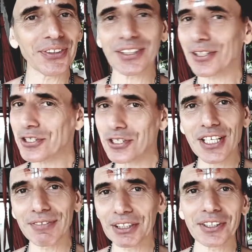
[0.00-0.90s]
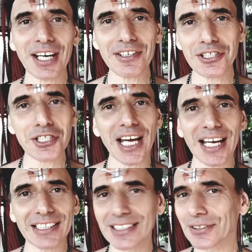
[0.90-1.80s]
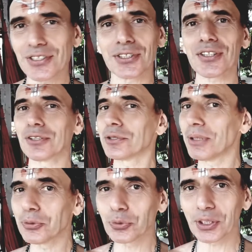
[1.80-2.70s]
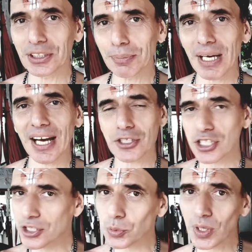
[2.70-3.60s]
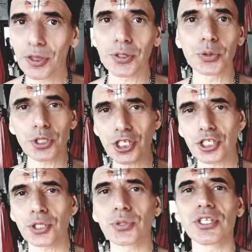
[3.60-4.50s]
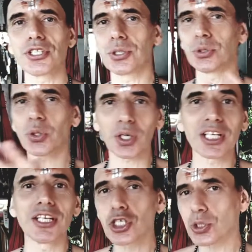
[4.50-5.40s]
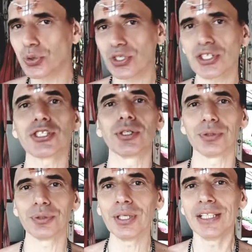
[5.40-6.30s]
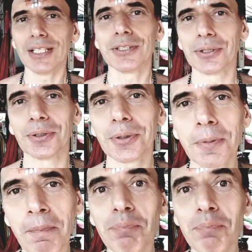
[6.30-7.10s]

They are just having a nice chat. There is nothing to be worried about. She's with you. She chooses you or he chooses you, you know.